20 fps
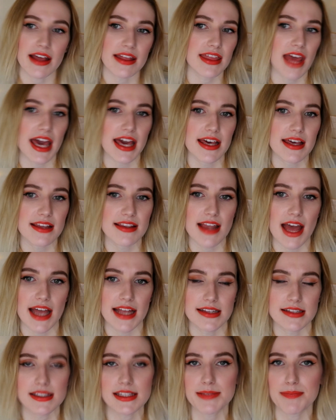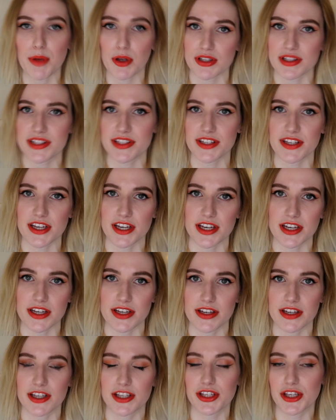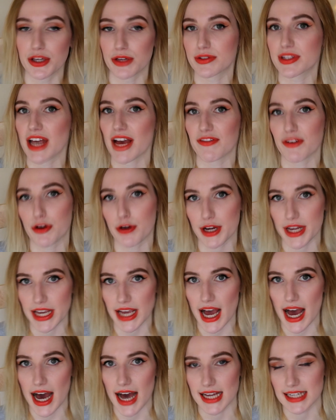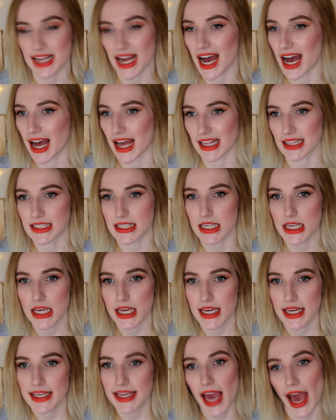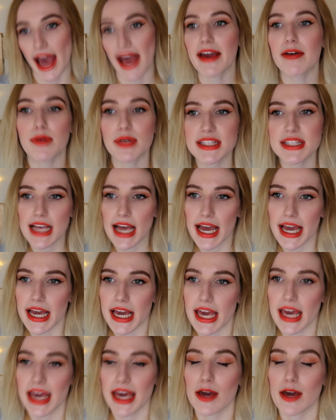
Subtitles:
they can then sponsor you to have a green card, and yeah, it like,